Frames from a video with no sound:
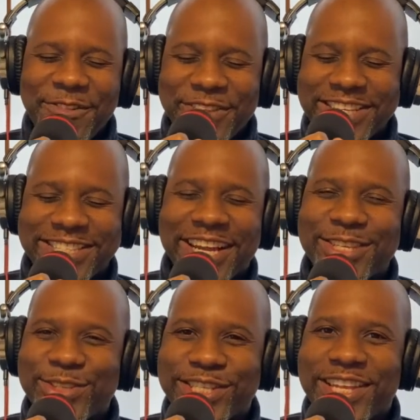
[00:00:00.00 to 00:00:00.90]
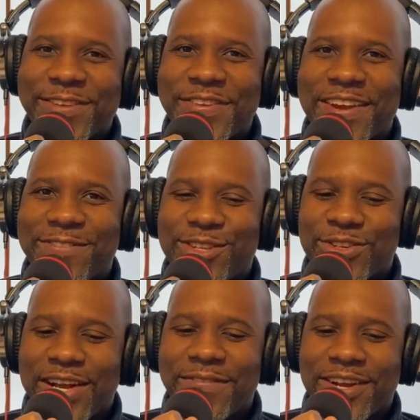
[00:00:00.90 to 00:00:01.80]
He's not used to like me having the
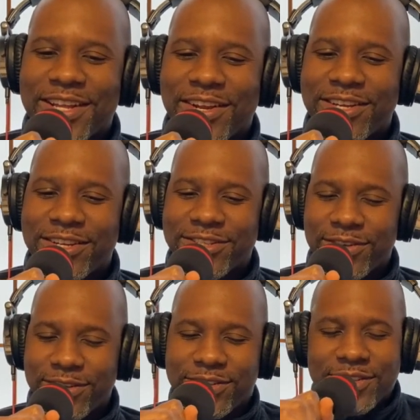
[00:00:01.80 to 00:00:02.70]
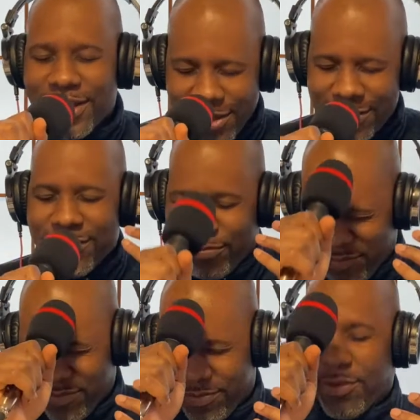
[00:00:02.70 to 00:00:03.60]
tripod out here, so he was just like.
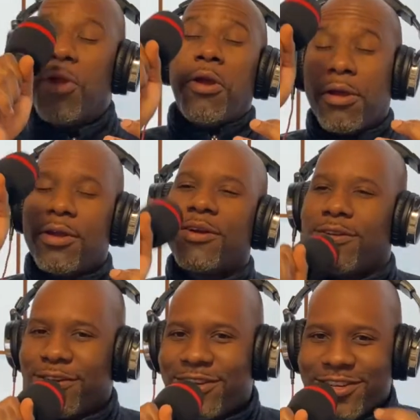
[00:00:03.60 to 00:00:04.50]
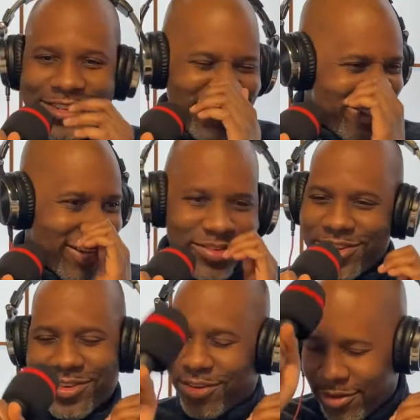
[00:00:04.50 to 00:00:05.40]
Yeah. He's like, what's
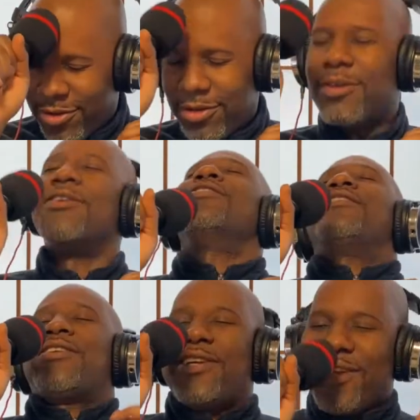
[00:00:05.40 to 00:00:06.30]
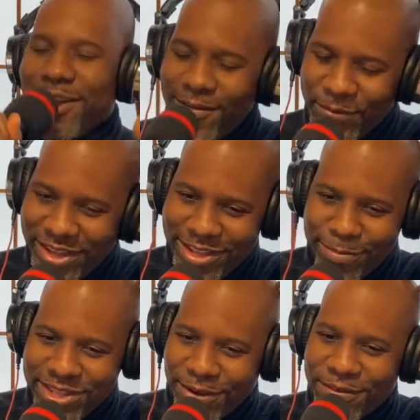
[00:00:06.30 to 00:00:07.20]
going on? Hit
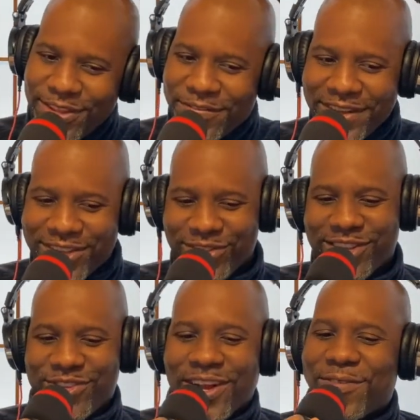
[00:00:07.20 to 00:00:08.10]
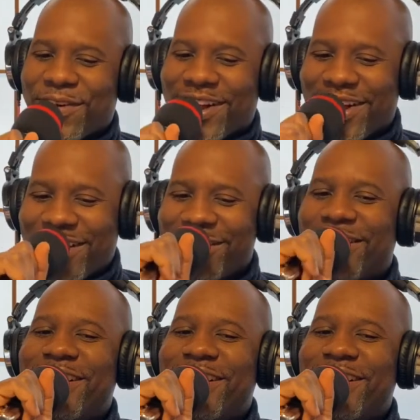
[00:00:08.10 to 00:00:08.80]
himself in the face with the tripod.